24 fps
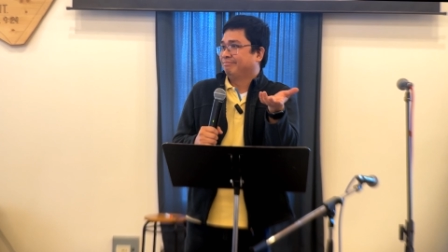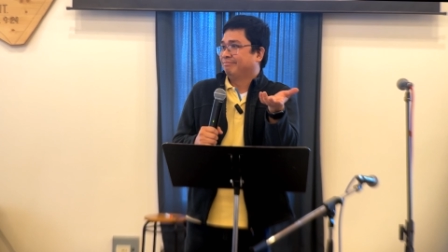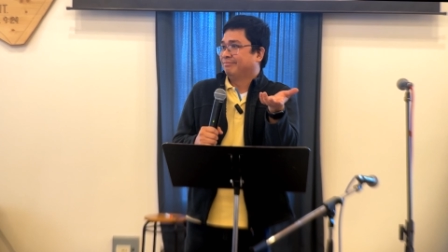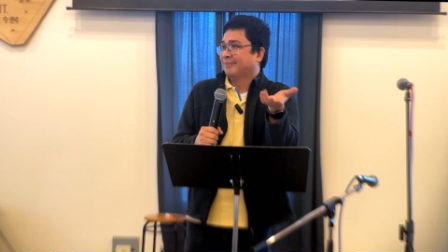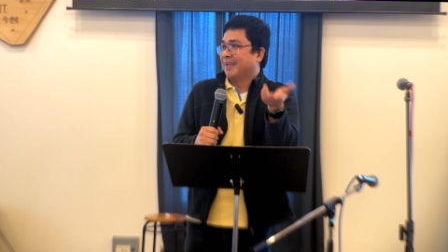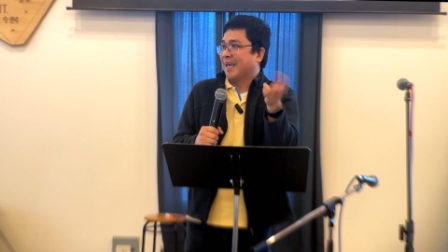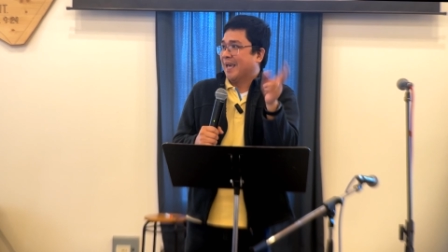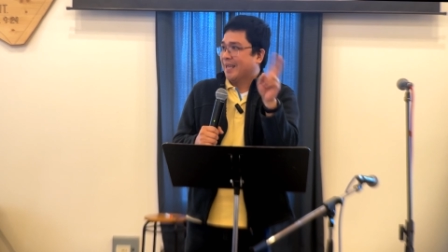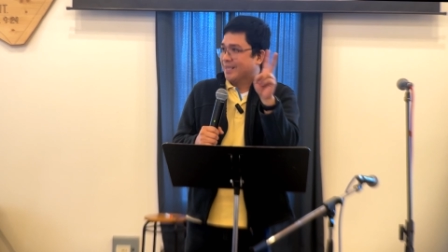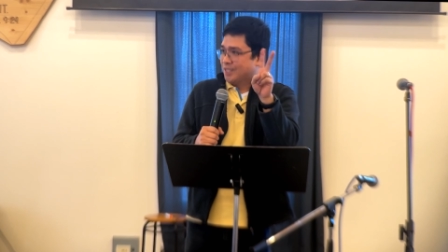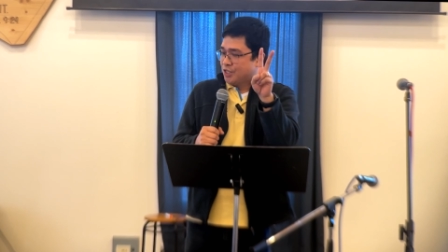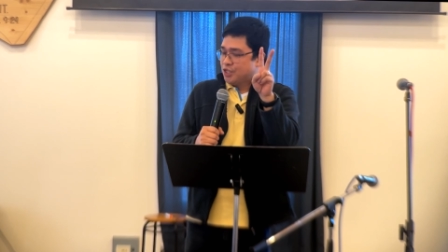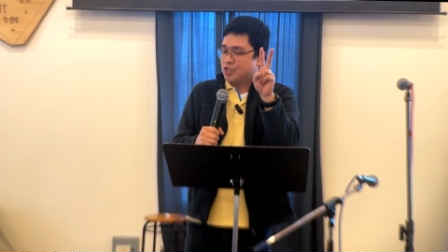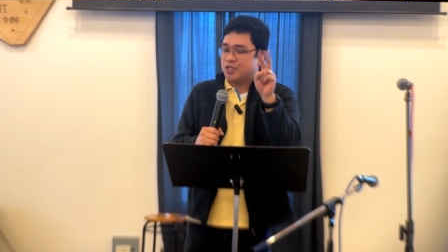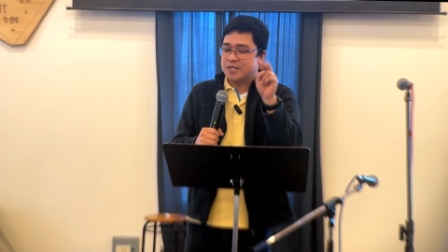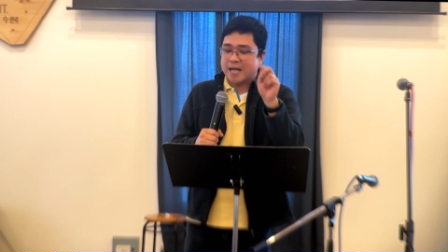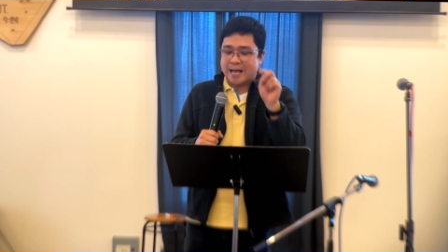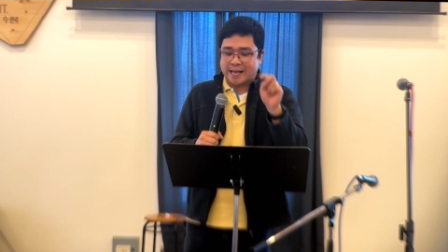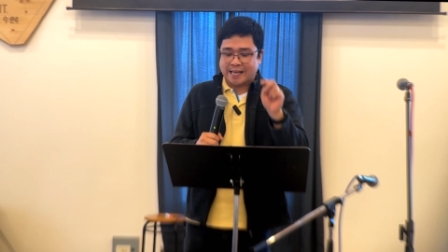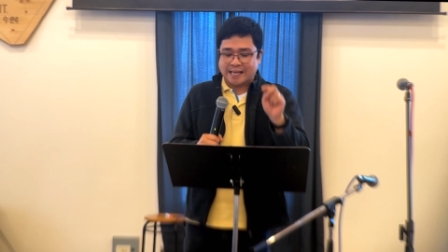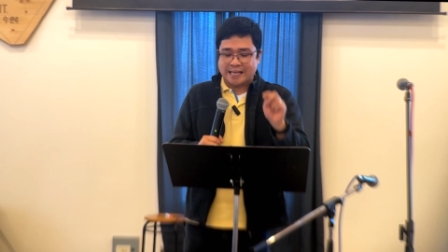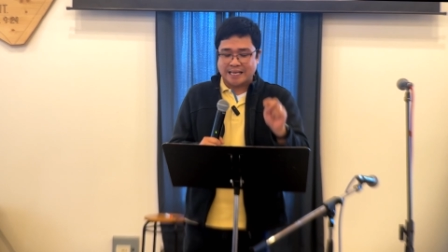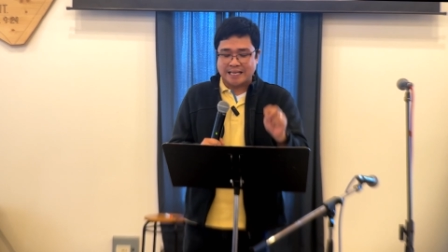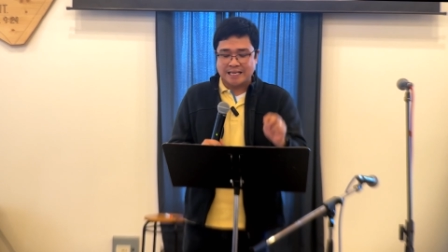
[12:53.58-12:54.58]
And
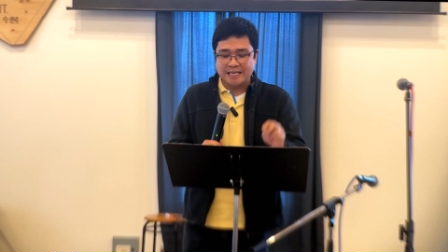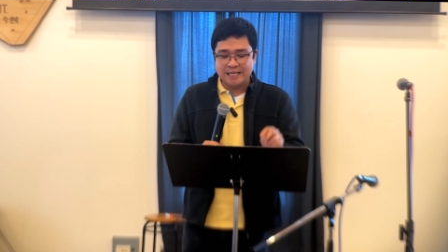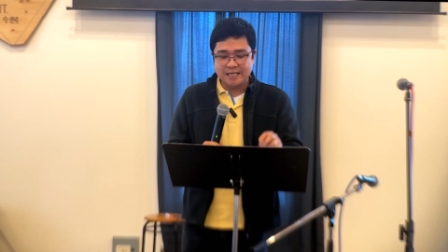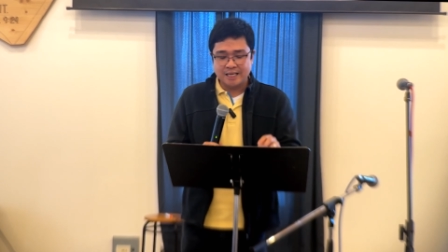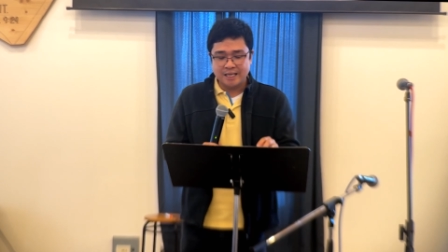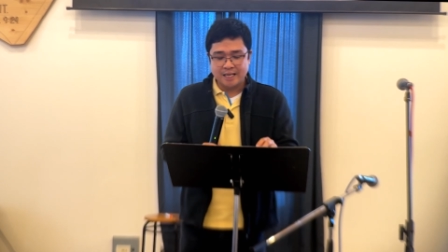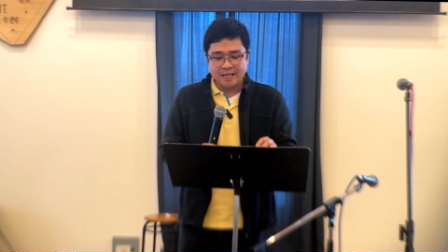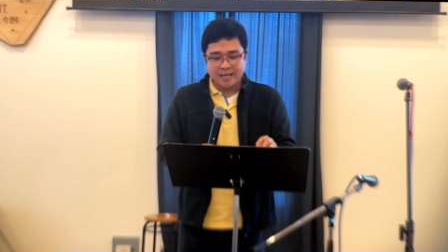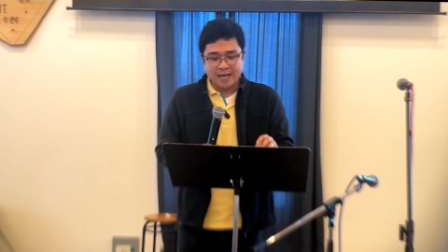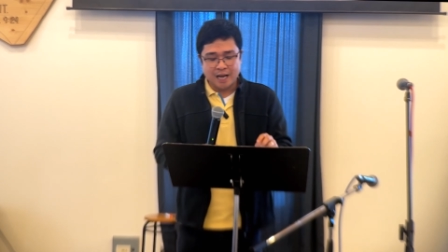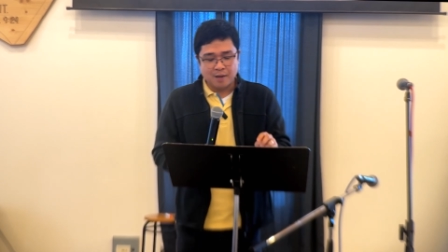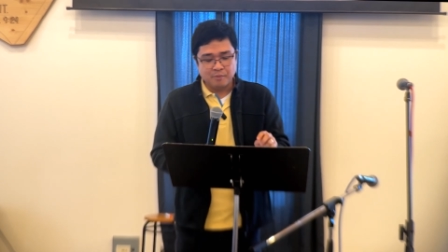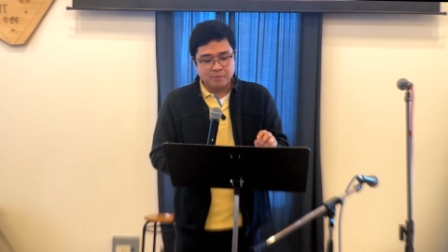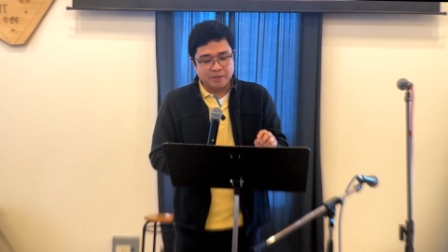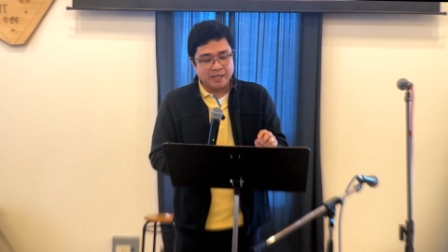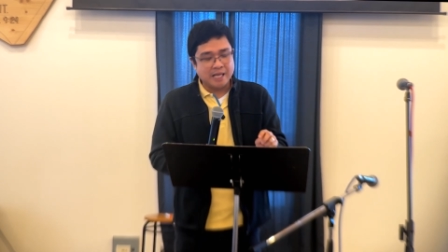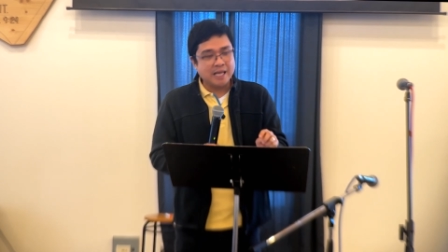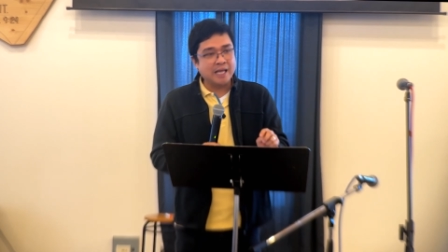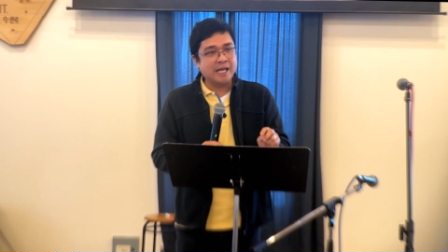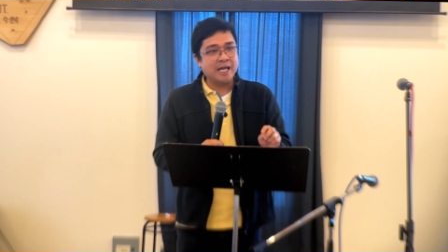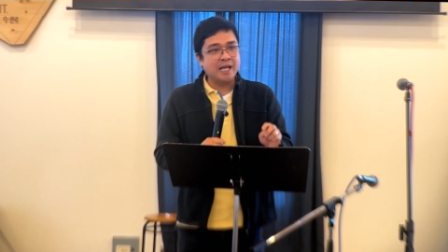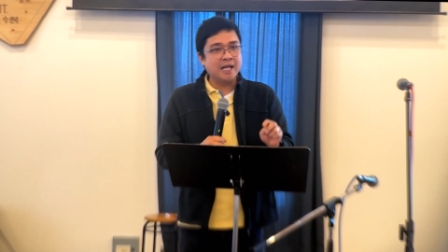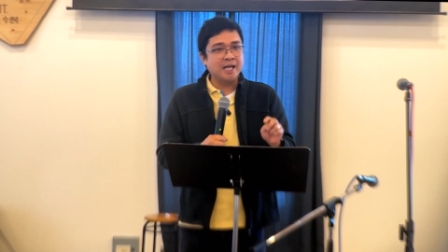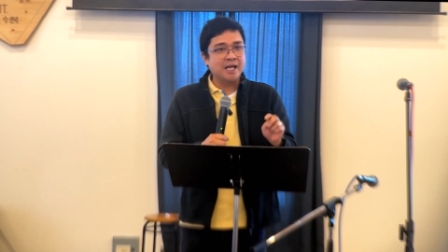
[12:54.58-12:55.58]
second, I'm
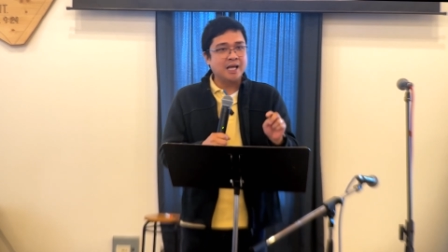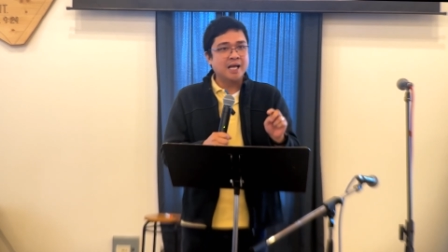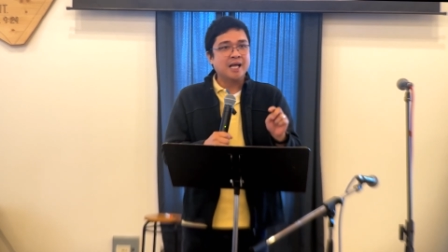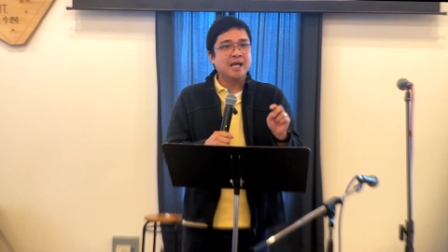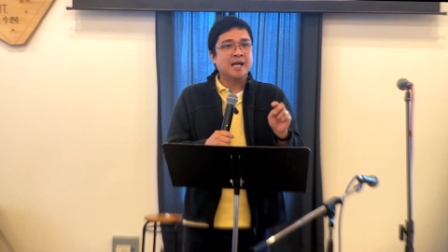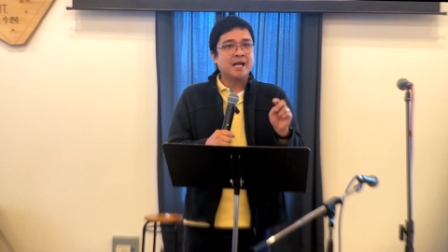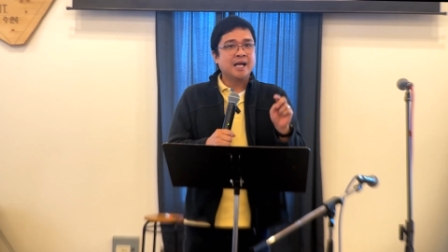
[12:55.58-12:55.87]
thinking